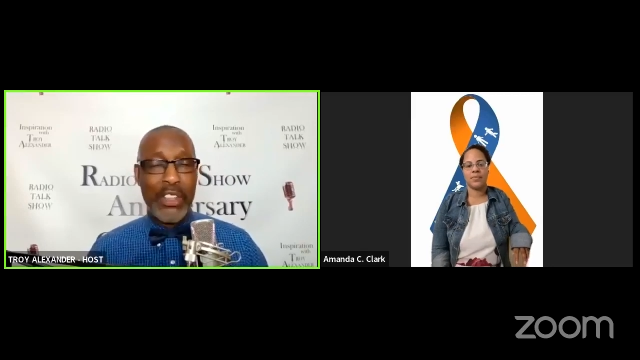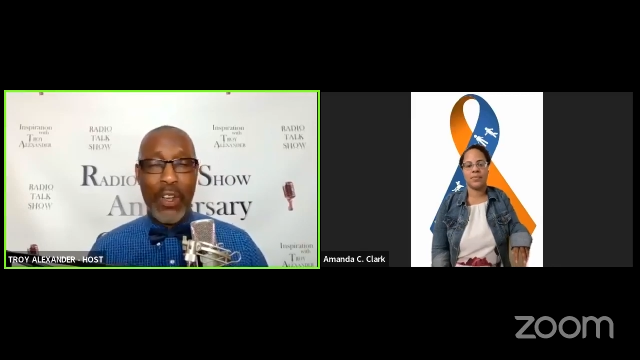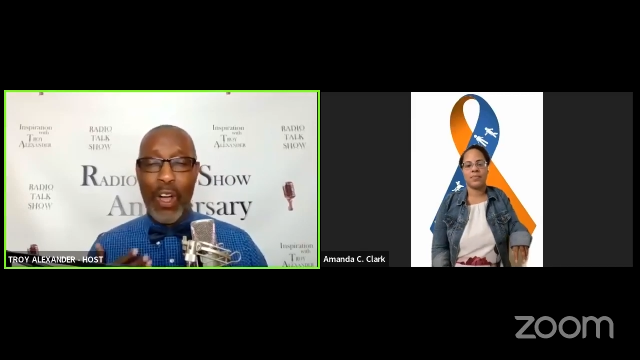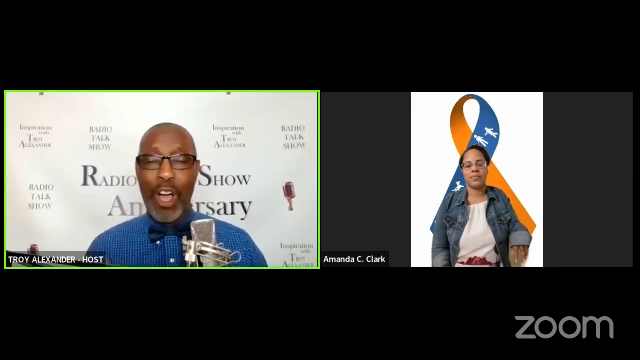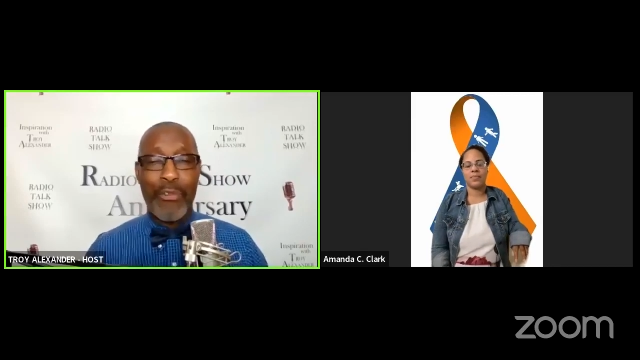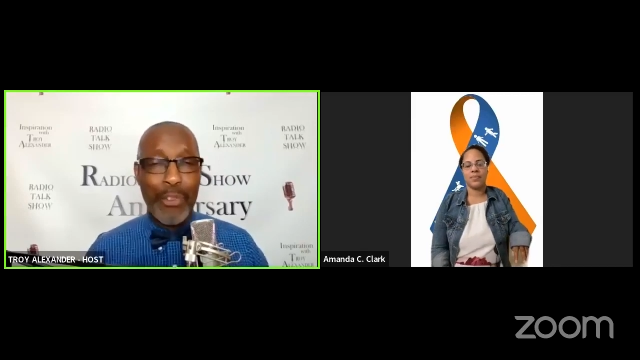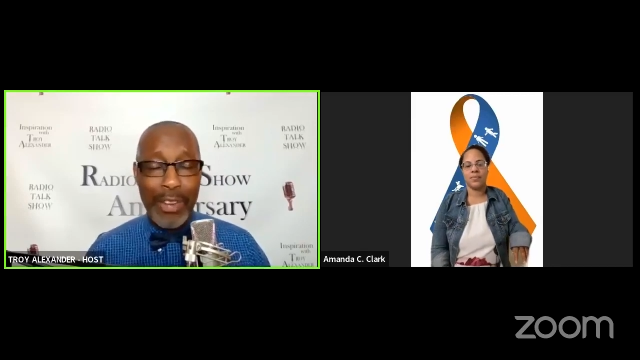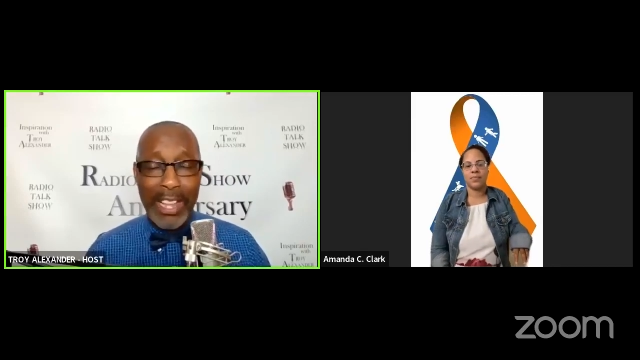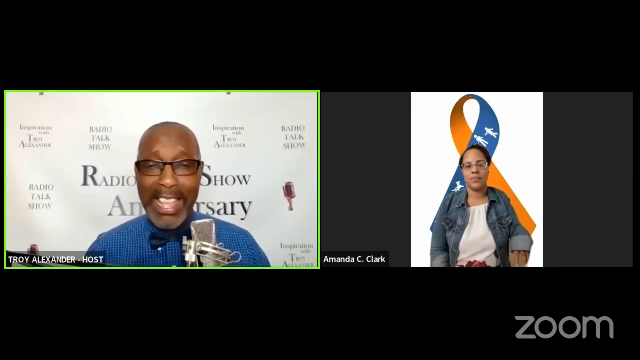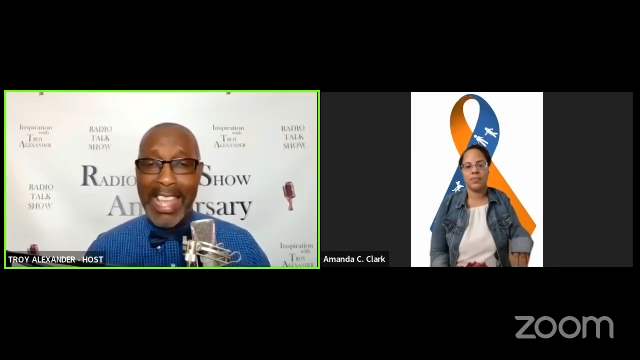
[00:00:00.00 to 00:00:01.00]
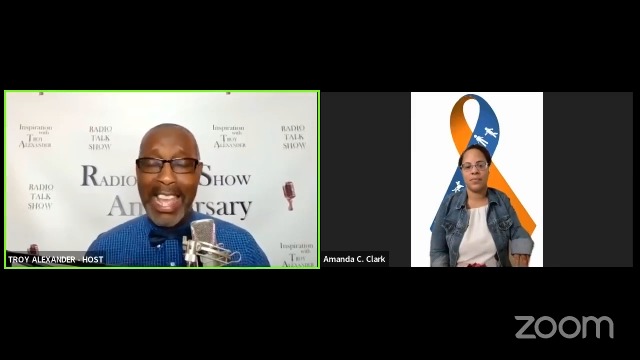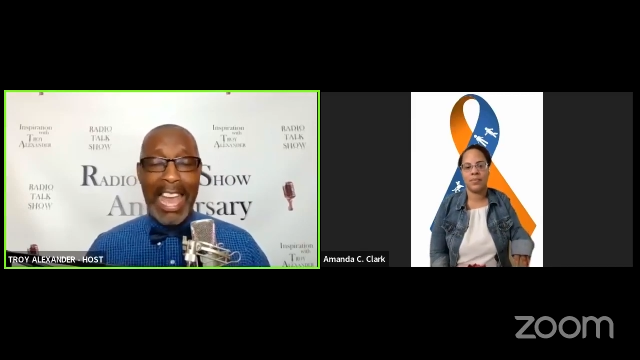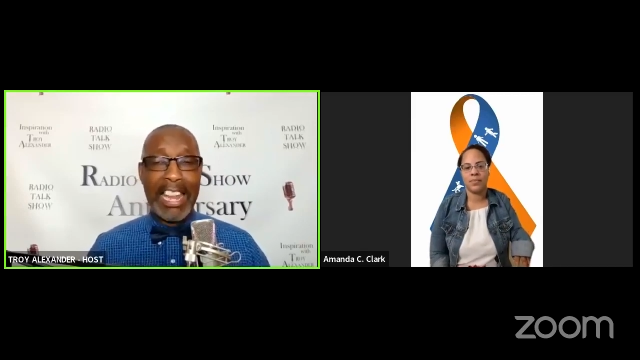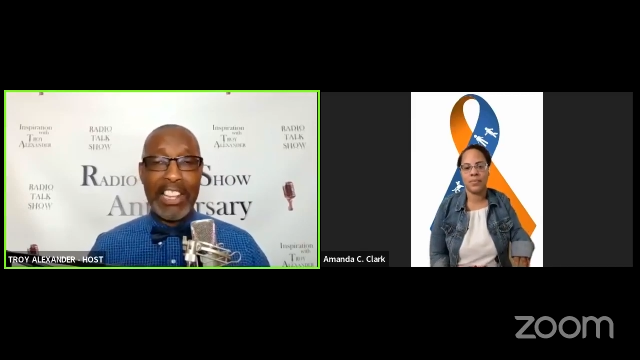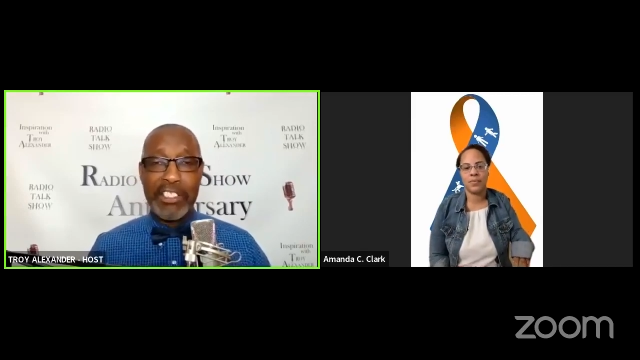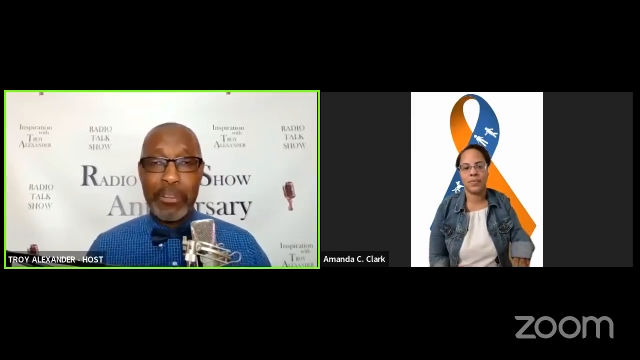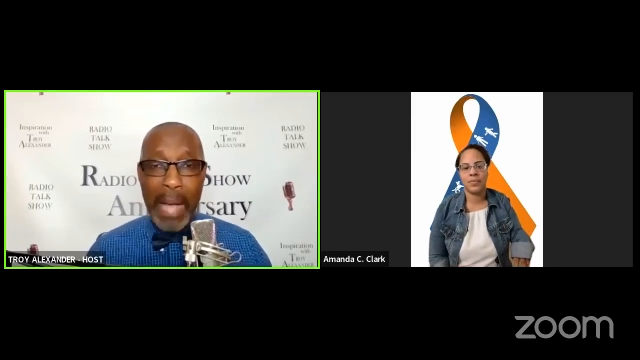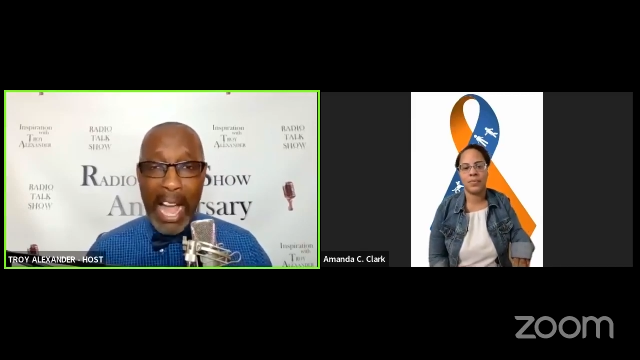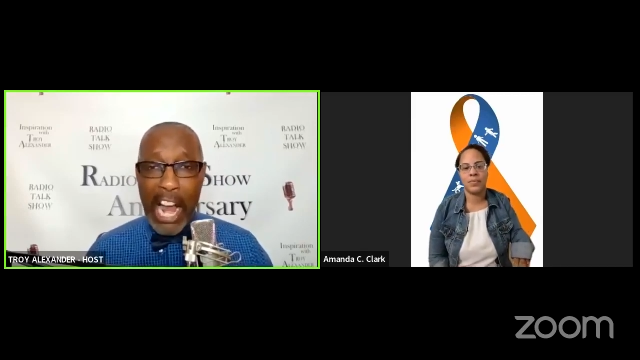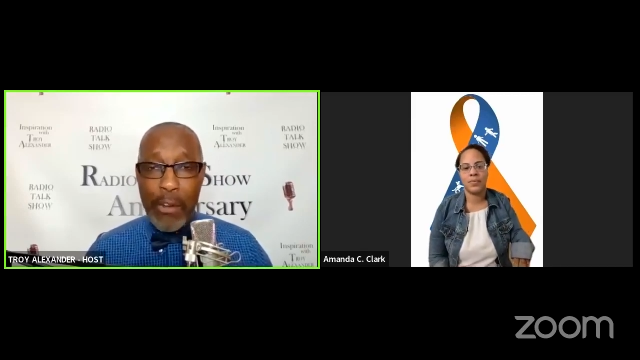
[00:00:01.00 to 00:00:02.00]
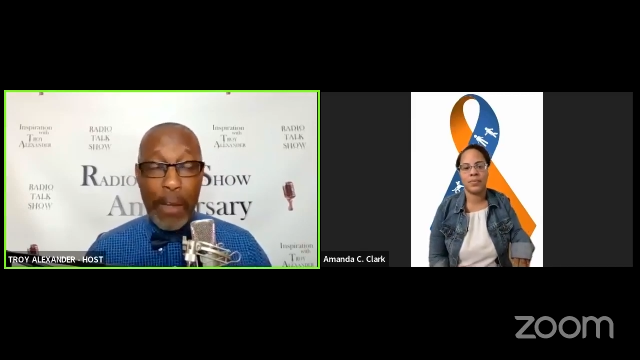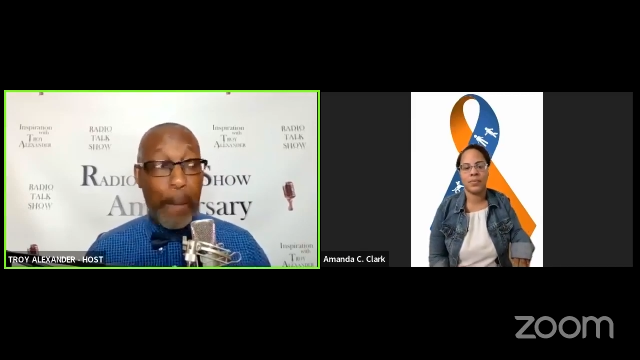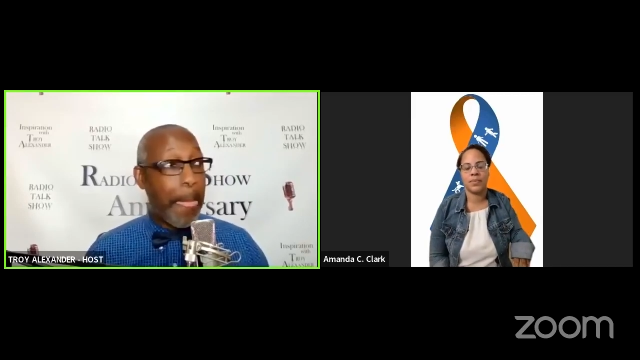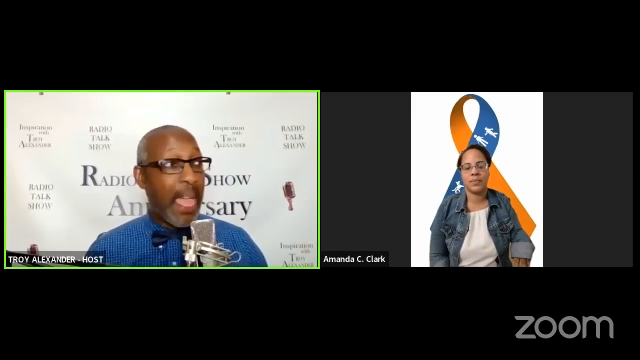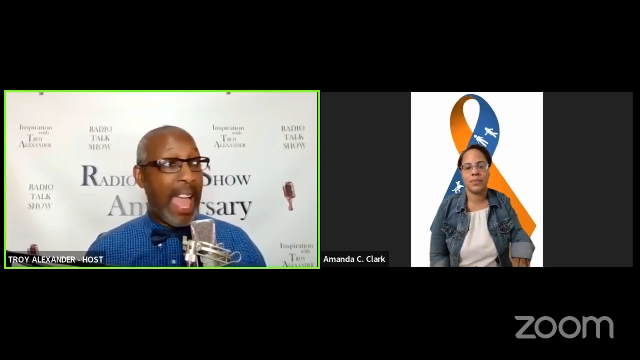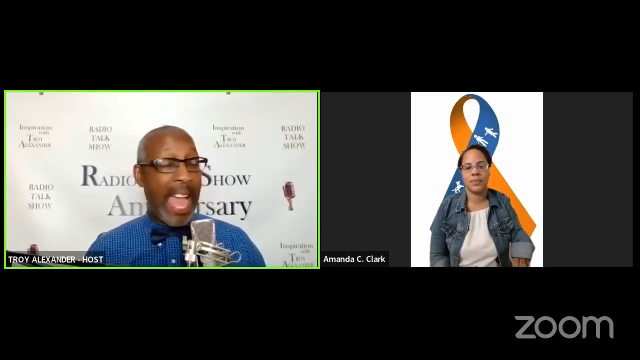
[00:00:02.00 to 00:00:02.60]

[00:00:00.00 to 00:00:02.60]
and you're offering and inspiring.